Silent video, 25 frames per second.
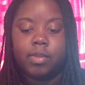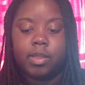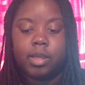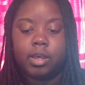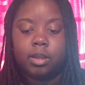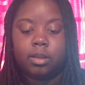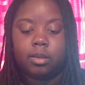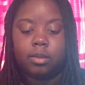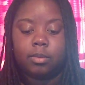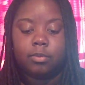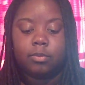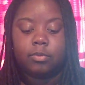A
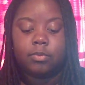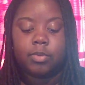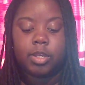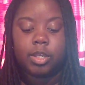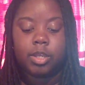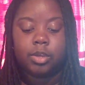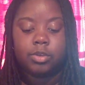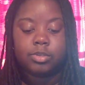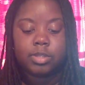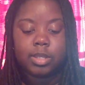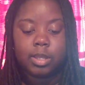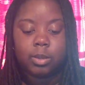lot of
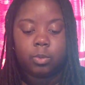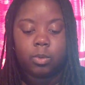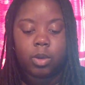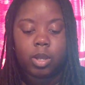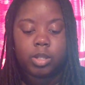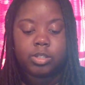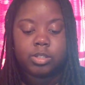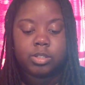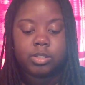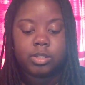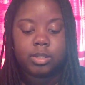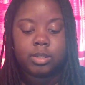videos I
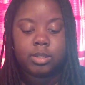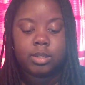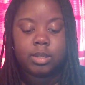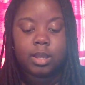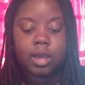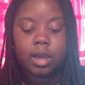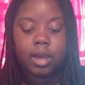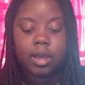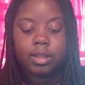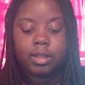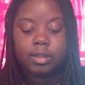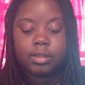watched did
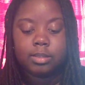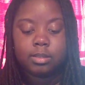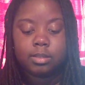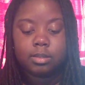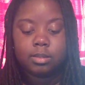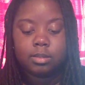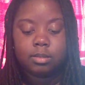not